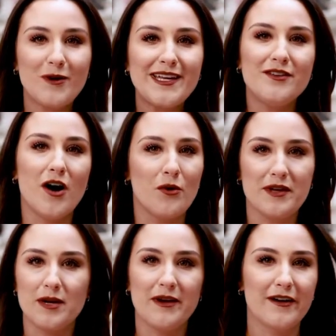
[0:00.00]
We know
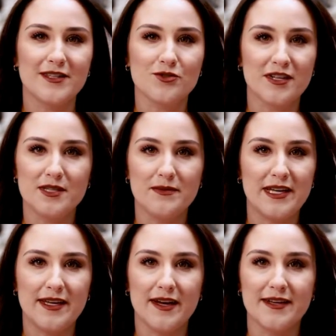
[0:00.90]
that Americans' trust in
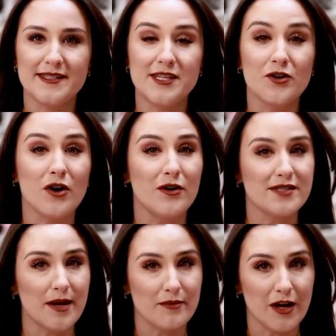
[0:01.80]
media is near an
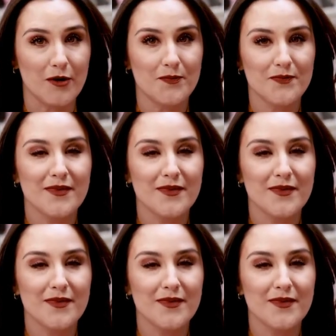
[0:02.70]
all-time low.